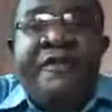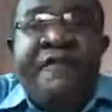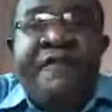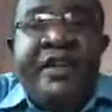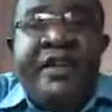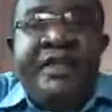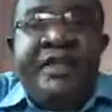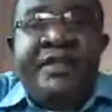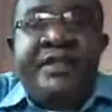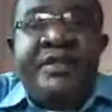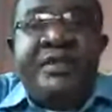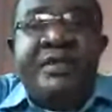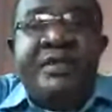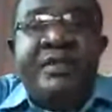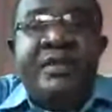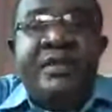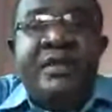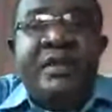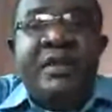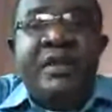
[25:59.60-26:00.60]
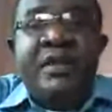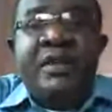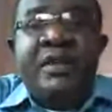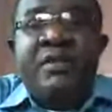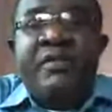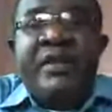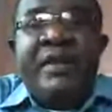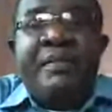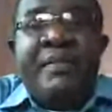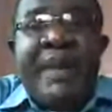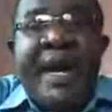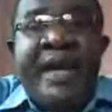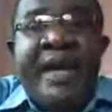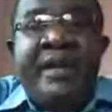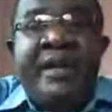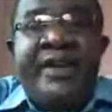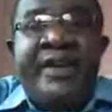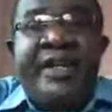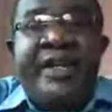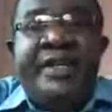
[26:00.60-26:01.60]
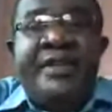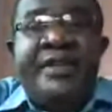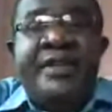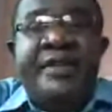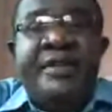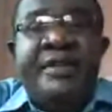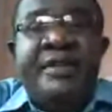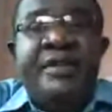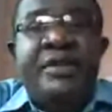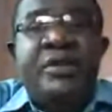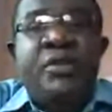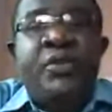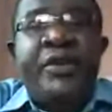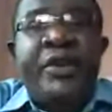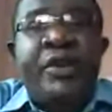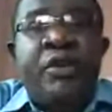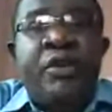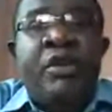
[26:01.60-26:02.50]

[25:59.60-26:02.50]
we migrate, we go out to build a